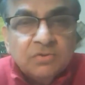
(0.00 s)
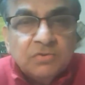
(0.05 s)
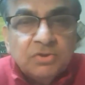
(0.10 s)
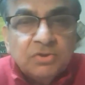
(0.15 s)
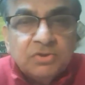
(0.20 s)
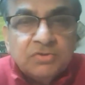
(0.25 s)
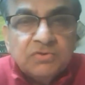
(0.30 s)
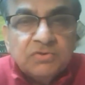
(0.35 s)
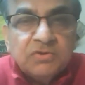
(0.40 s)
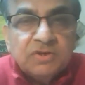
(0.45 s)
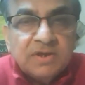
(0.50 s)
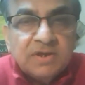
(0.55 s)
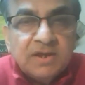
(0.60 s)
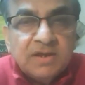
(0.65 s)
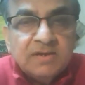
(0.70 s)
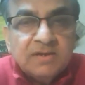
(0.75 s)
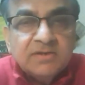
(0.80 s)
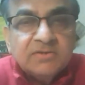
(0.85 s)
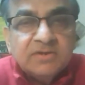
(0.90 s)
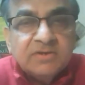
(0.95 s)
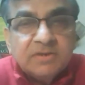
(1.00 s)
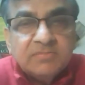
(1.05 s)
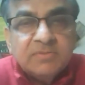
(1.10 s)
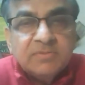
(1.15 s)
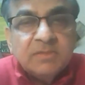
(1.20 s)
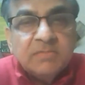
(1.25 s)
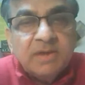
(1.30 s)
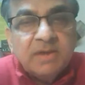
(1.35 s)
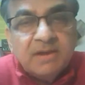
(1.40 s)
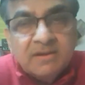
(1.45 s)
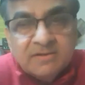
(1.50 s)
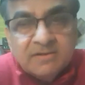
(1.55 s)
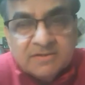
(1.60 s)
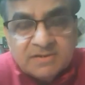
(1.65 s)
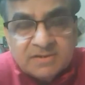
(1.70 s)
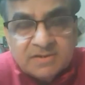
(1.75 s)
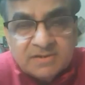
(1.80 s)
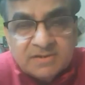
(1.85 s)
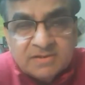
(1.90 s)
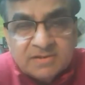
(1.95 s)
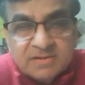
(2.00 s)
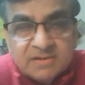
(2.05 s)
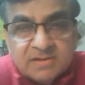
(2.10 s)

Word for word: which will really tip the balance.